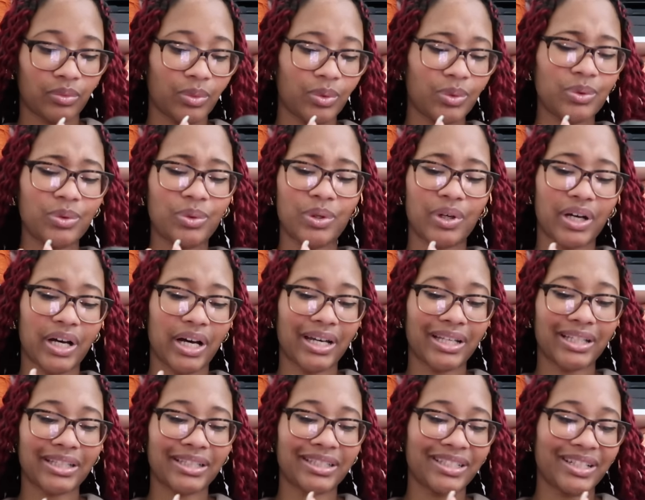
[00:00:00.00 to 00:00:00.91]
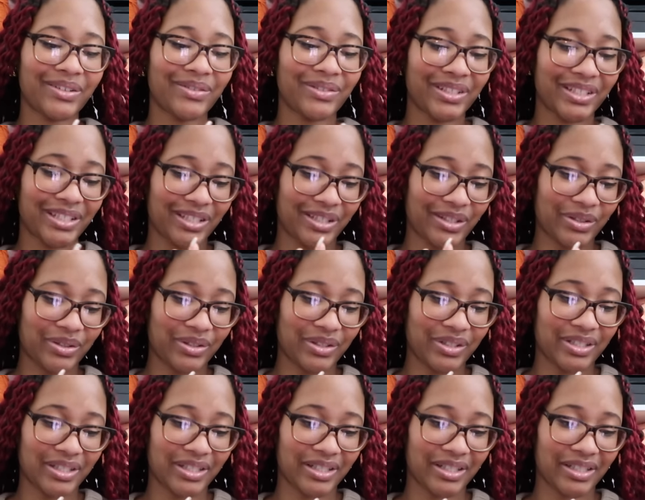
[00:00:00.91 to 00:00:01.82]
Ooh, I love this
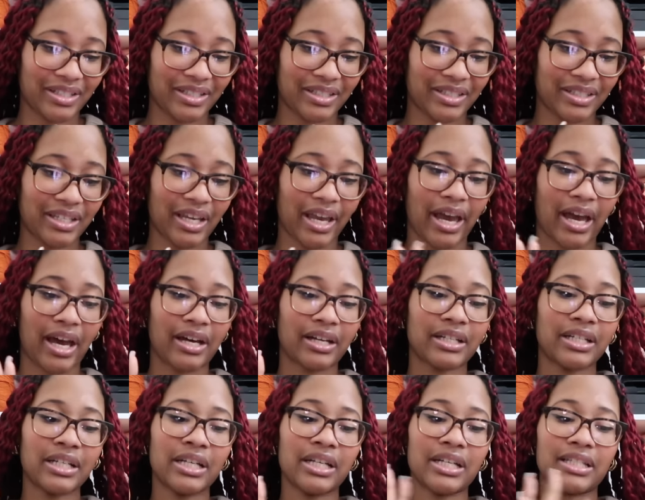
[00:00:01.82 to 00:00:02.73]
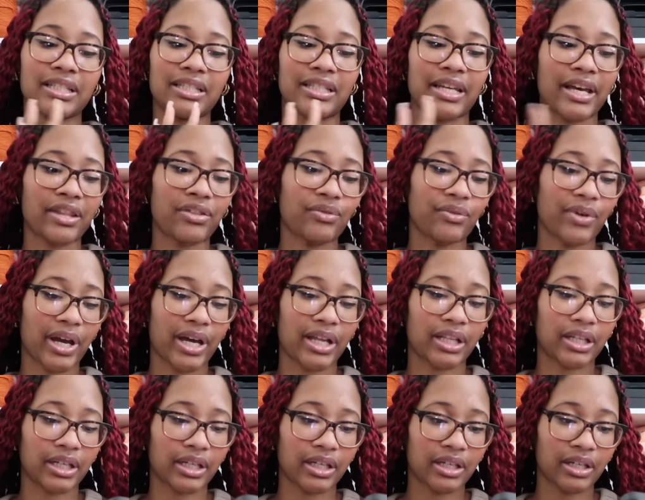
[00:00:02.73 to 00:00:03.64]
Tosta tee. Yeah, Death
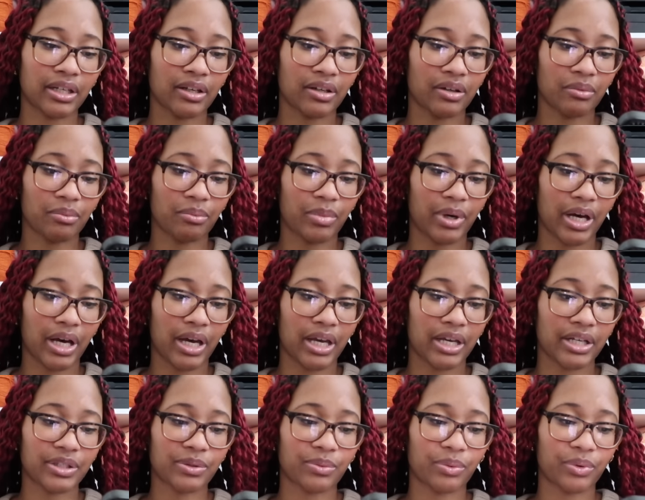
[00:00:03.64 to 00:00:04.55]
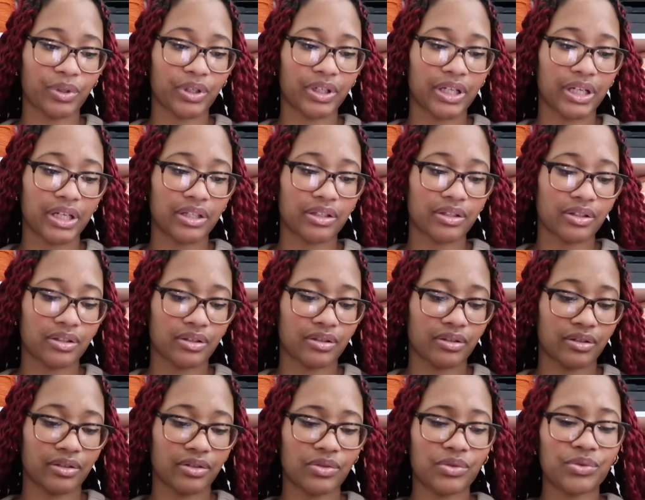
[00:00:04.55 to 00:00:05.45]
Valley by Explore Knits.
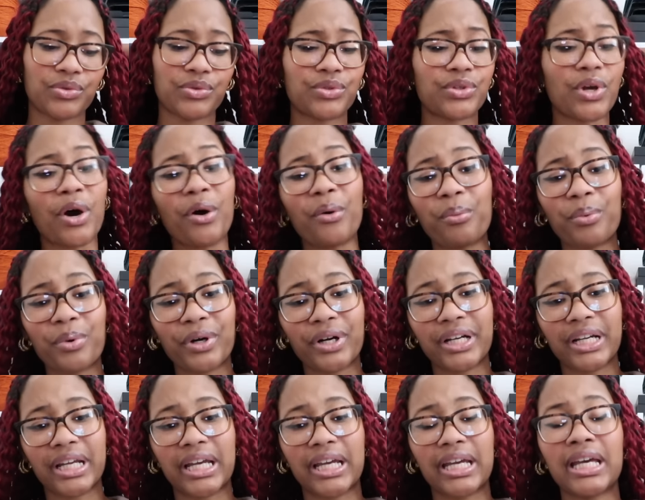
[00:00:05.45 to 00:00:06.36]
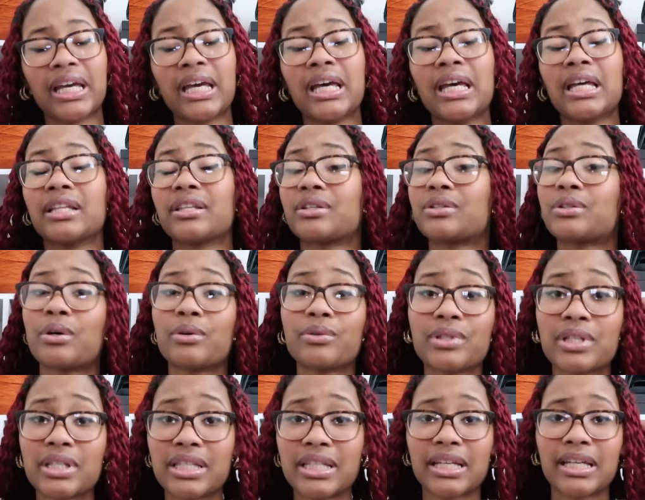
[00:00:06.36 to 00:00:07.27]
So pretty. The
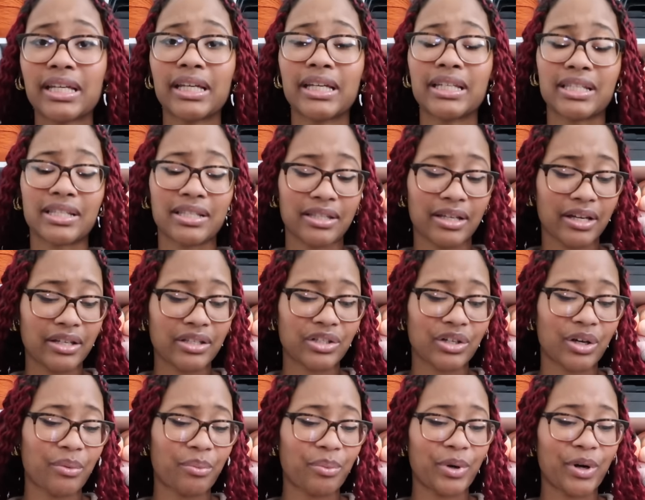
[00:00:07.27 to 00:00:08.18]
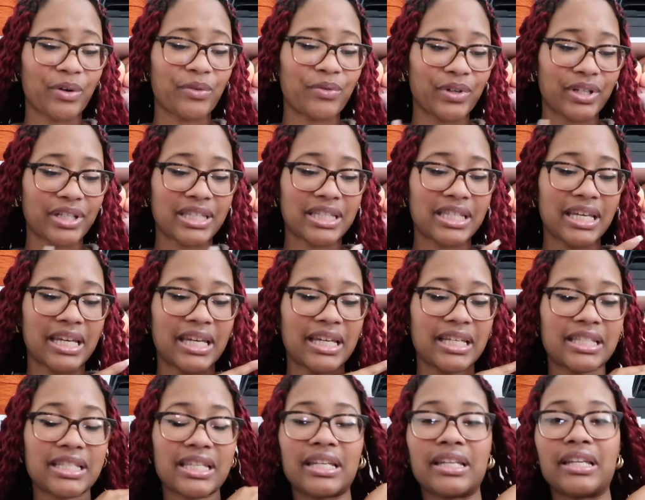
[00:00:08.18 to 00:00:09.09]
Tosta tee is such a perfect
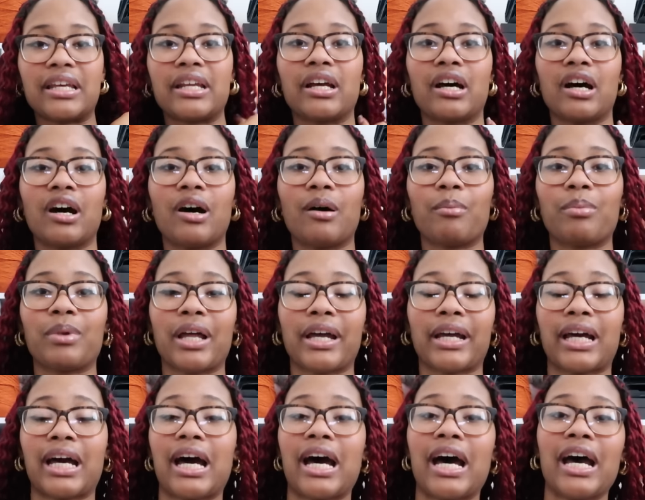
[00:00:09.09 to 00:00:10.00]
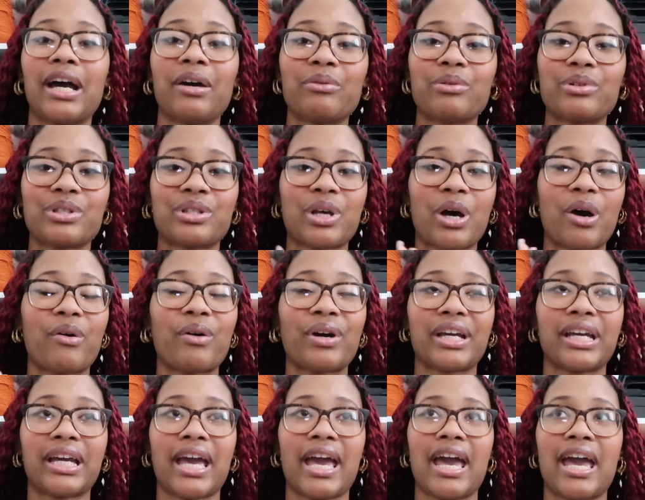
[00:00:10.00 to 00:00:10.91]
tee to knit up. Like, I was
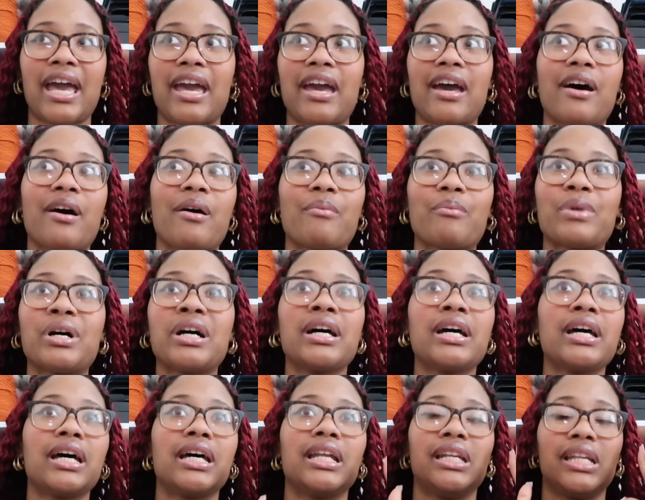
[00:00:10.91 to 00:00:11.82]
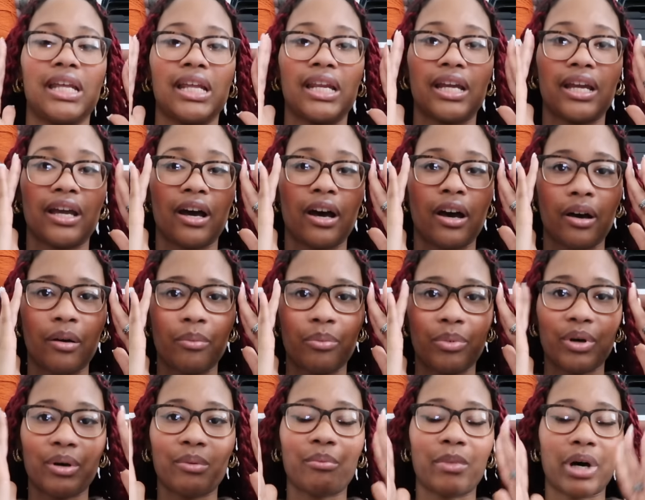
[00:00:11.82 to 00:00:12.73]
going ham knitting
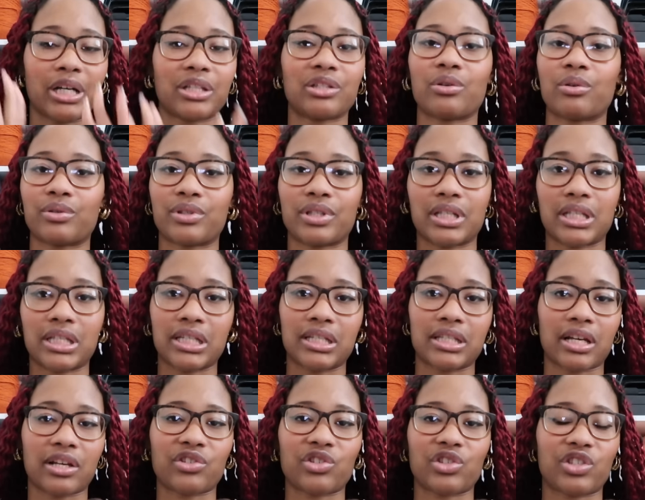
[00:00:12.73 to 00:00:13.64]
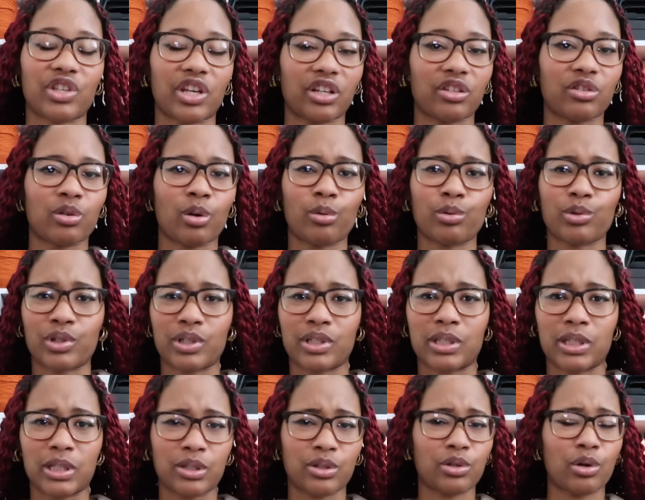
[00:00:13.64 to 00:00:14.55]
up my Tosta tees. I was just like, Tosta
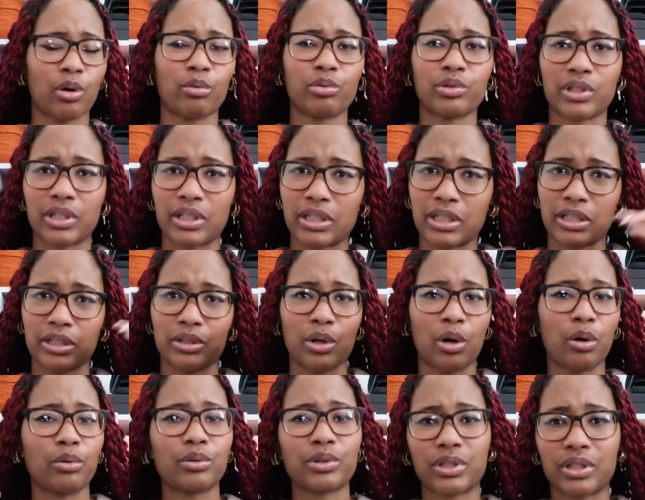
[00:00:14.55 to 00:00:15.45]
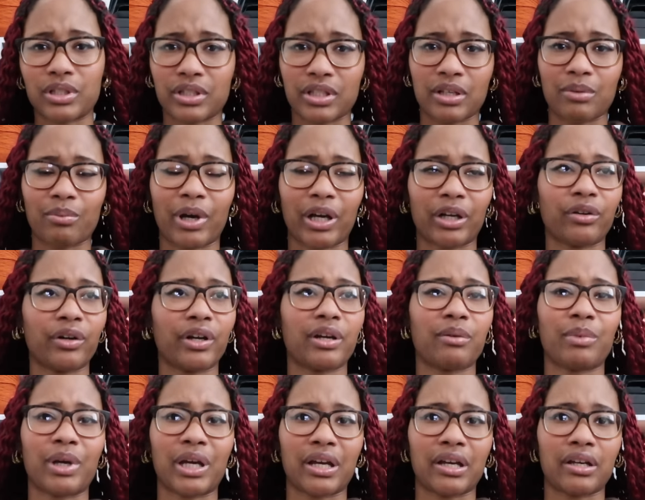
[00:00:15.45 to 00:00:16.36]
tee, Tosta tee, Tosta tee by
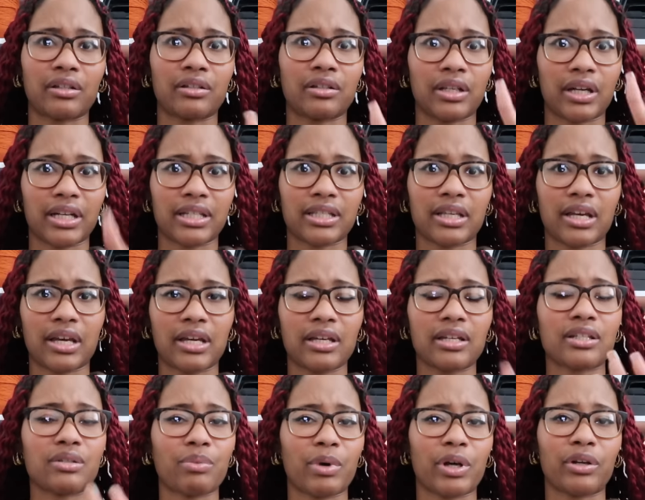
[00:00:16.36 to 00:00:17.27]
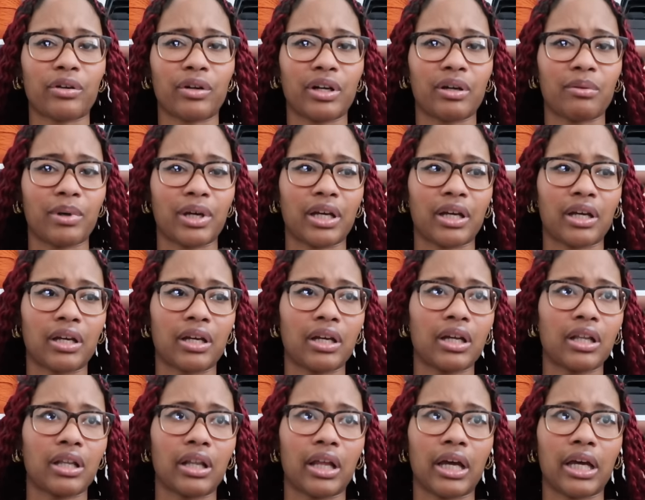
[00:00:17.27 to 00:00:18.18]
Kaye Bea. Did I say? It's by Kaye Bea.
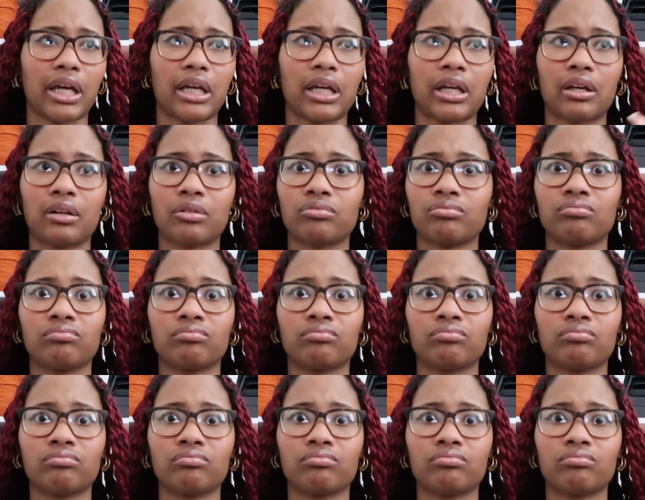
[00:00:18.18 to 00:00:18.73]
Like,